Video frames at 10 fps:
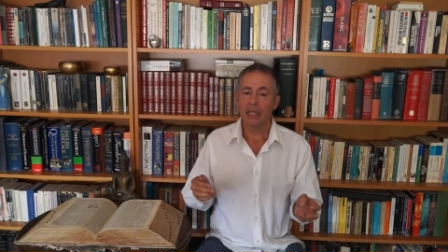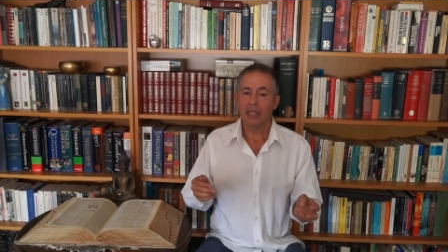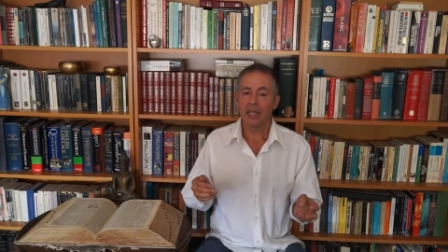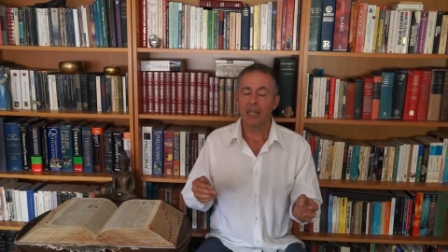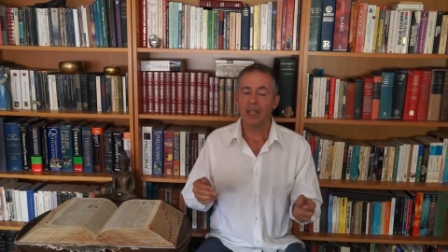
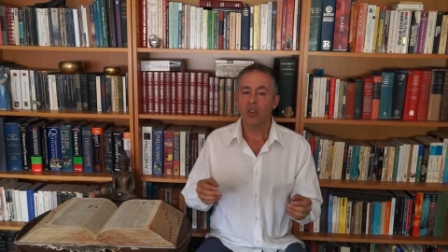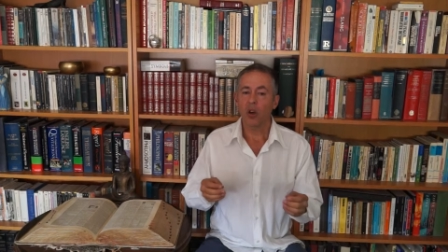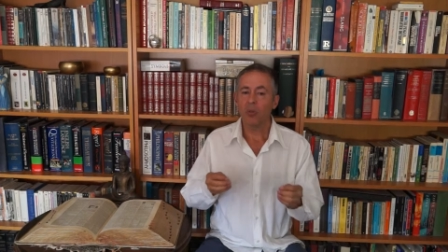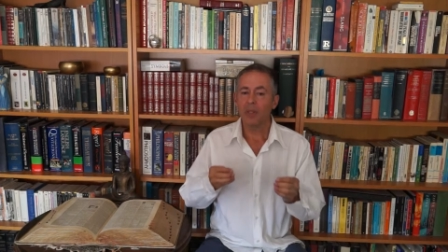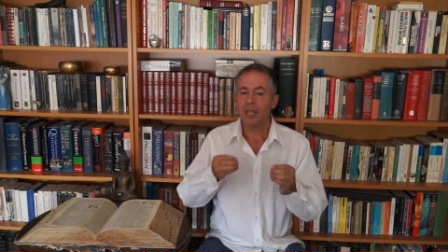that it is
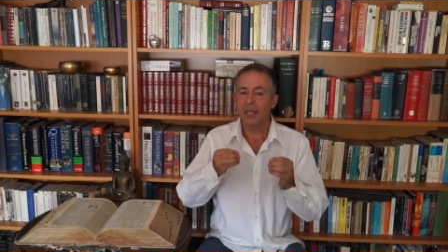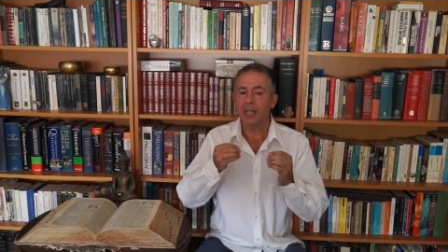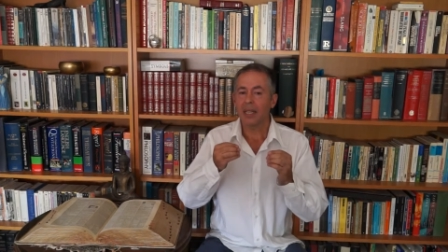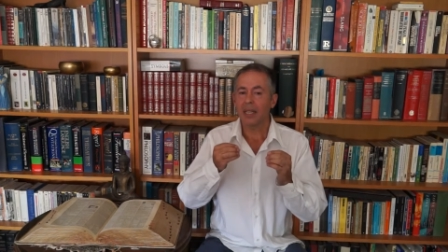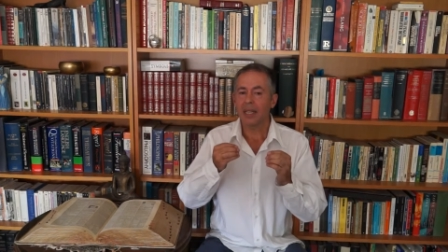only
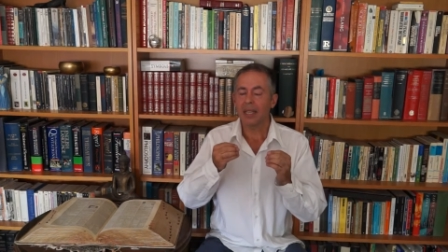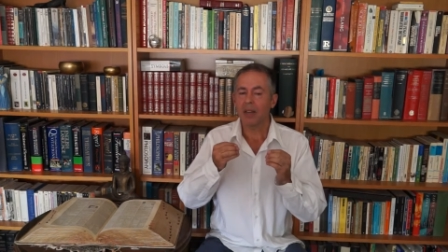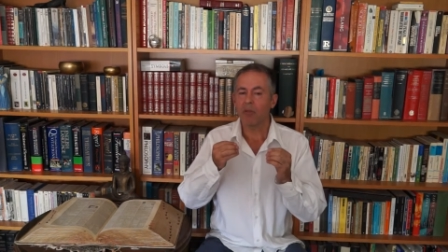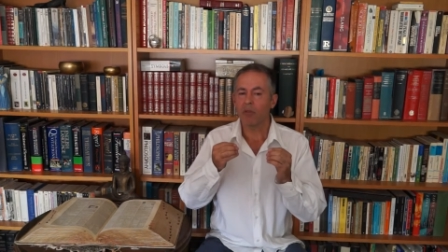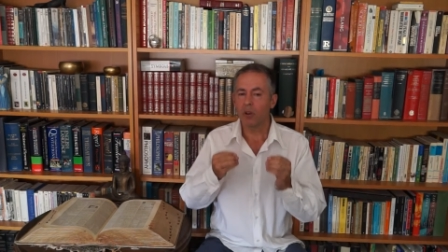in
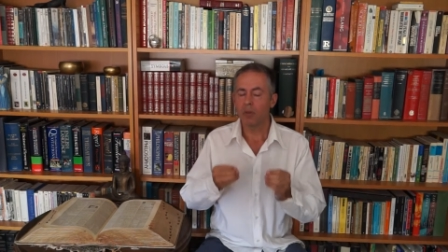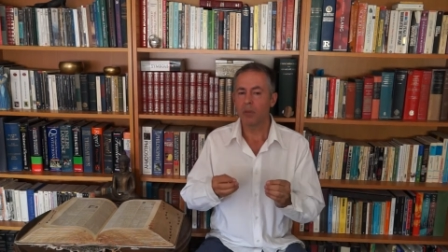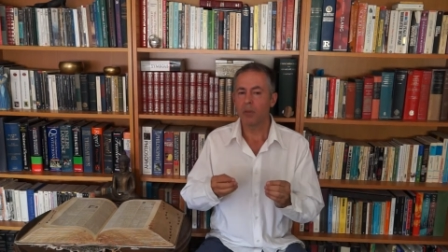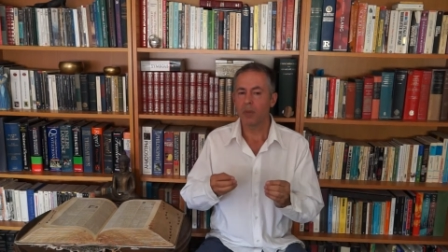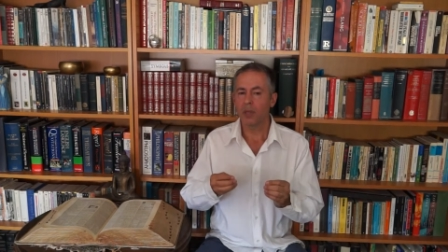our verbal
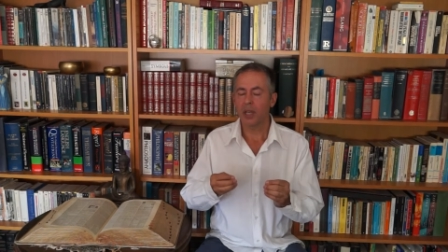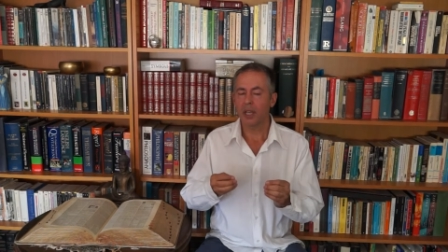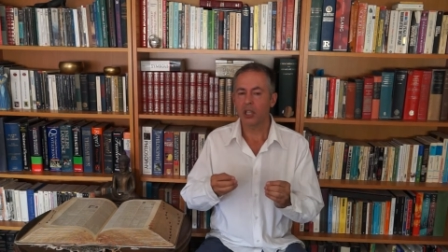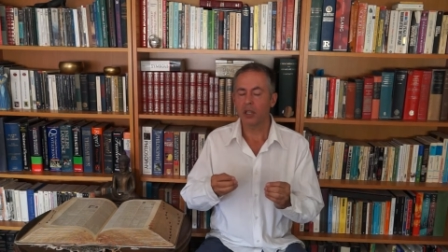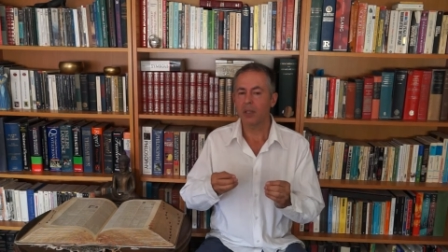
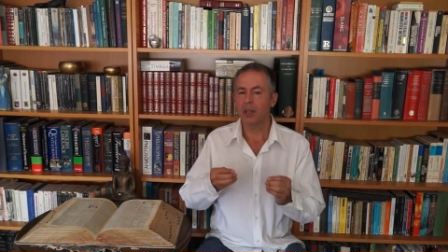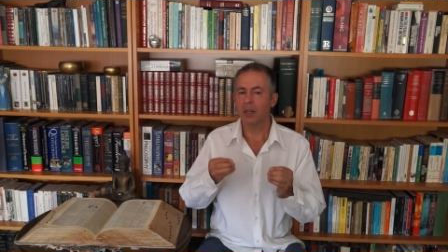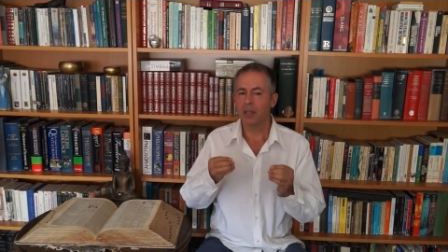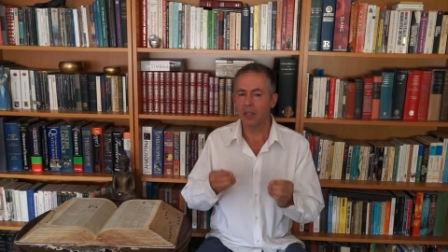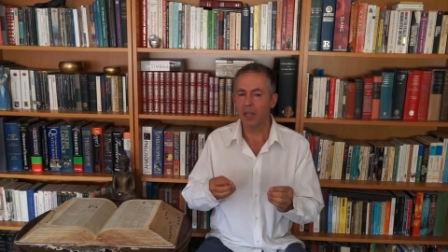communications and
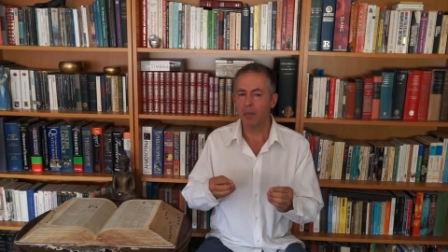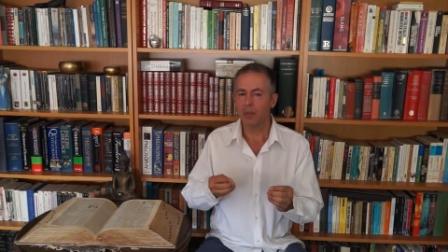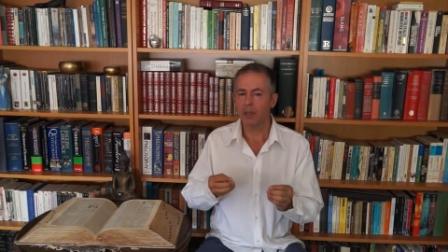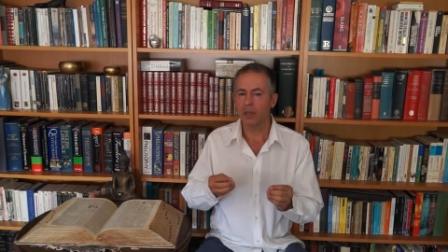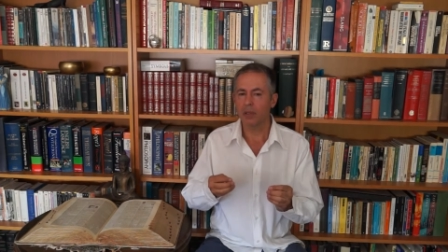our
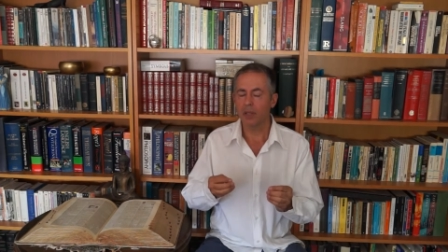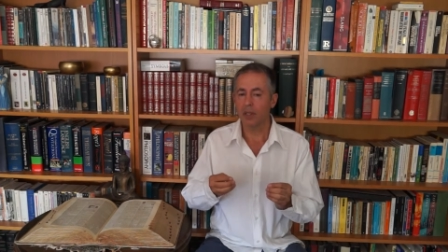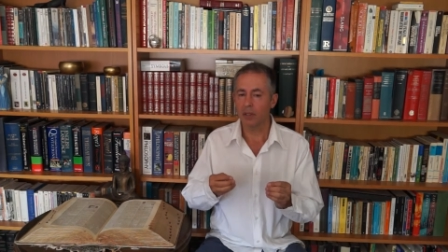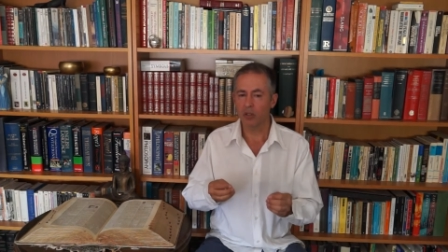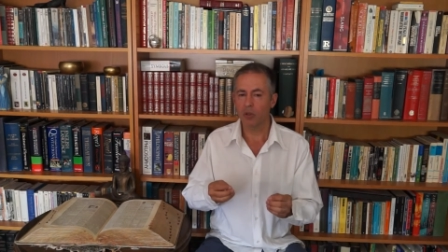statements and
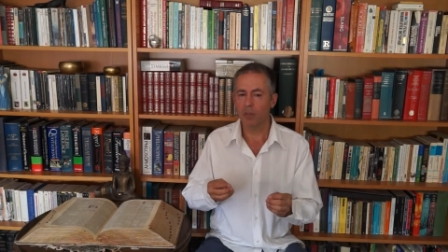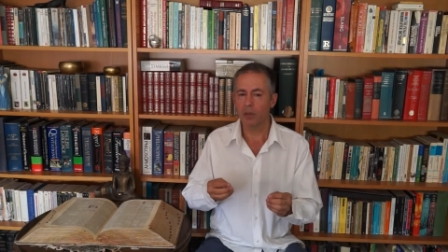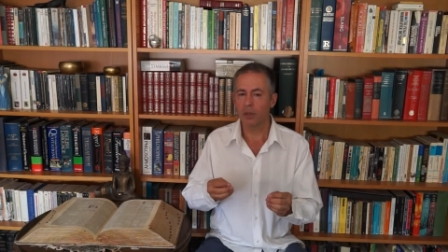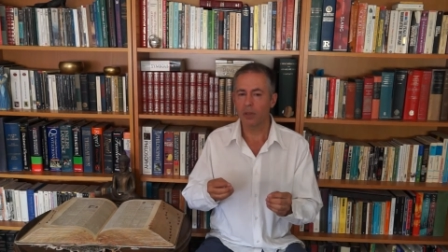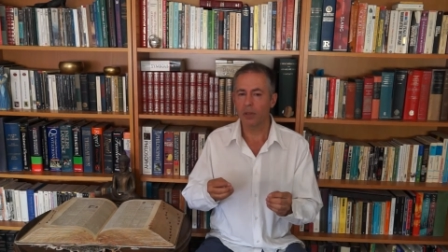
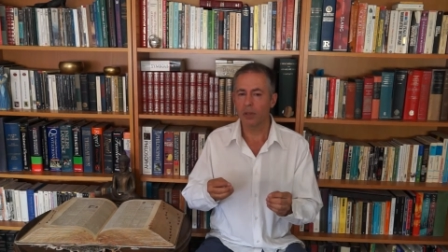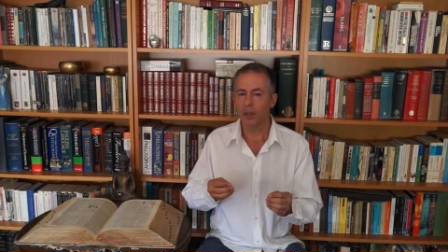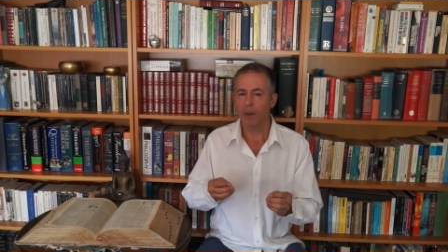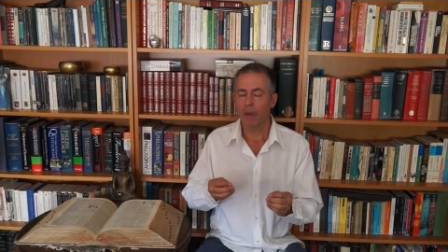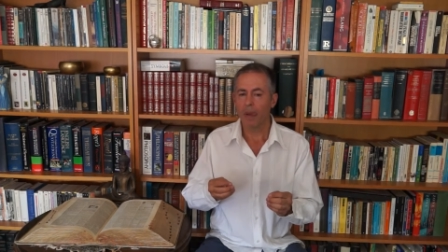descriptions
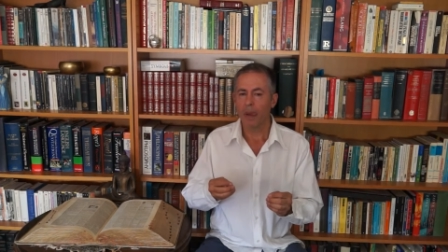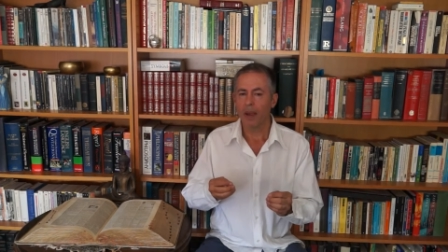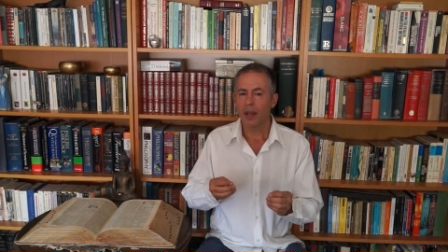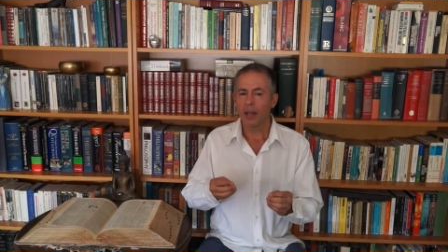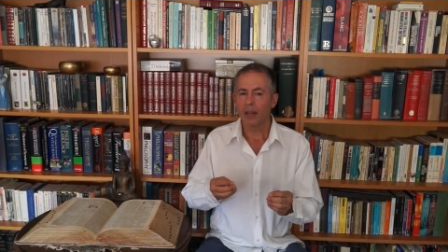
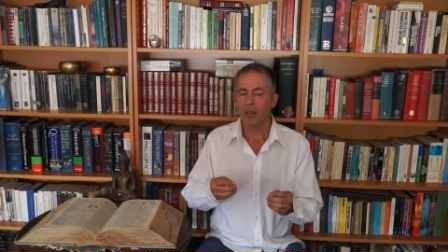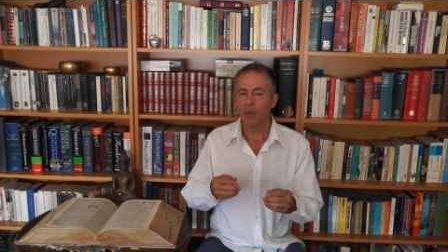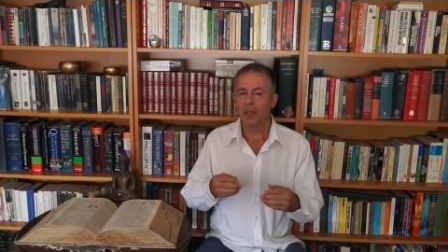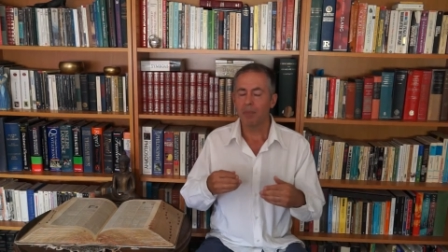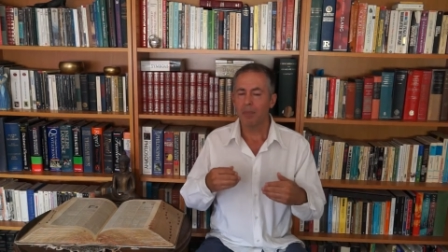that we
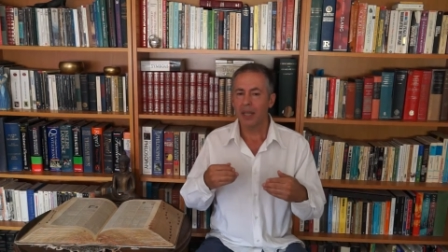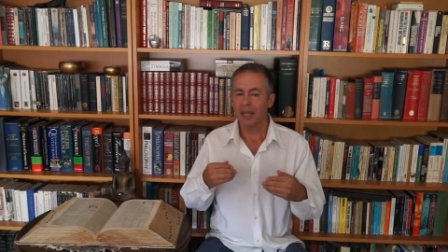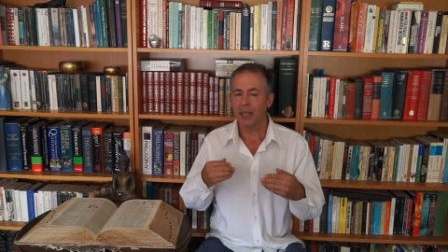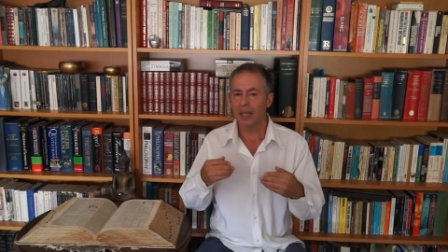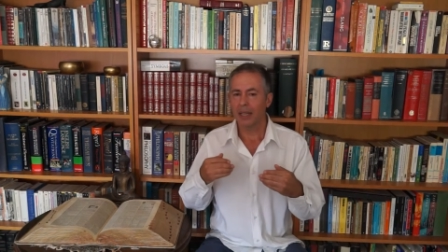can make